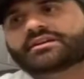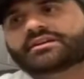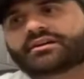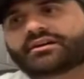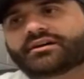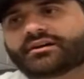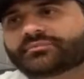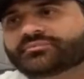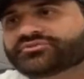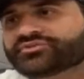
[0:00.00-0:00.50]

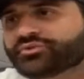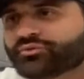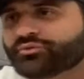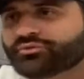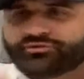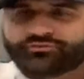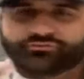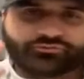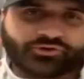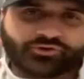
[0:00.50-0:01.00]
So we're
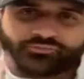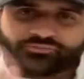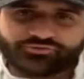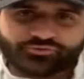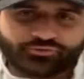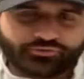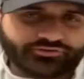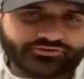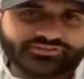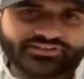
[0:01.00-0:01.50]
in Rome,
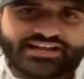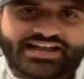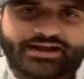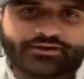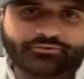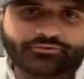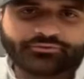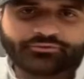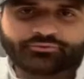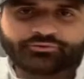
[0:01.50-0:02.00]
Georgia,
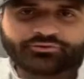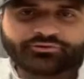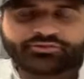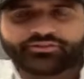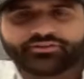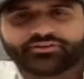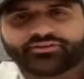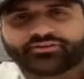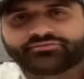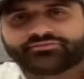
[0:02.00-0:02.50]
hour north
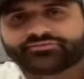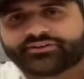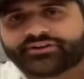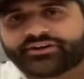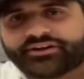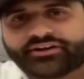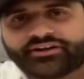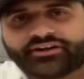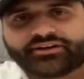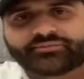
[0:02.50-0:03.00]
of
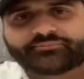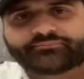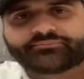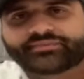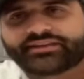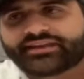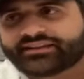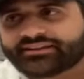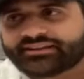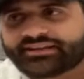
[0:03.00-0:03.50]

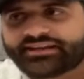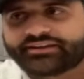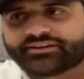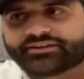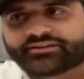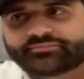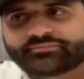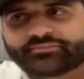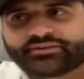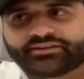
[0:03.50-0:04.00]

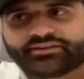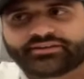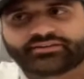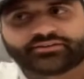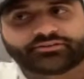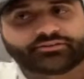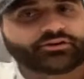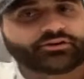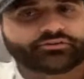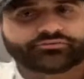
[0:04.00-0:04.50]
Atlanta in the
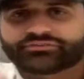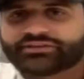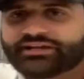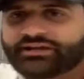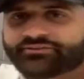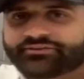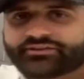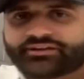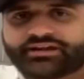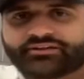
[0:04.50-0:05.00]
Gulf
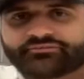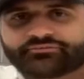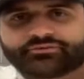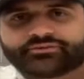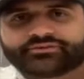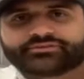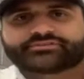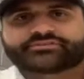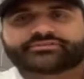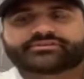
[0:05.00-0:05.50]
South
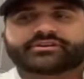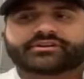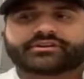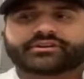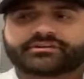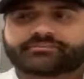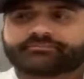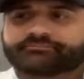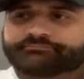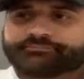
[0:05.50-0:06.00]
Conference.
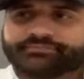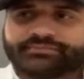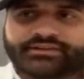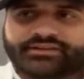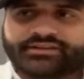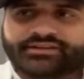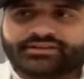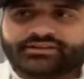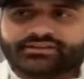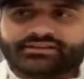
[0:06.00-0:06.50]

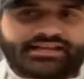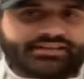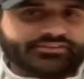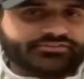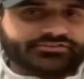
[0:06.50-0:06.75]
Last 2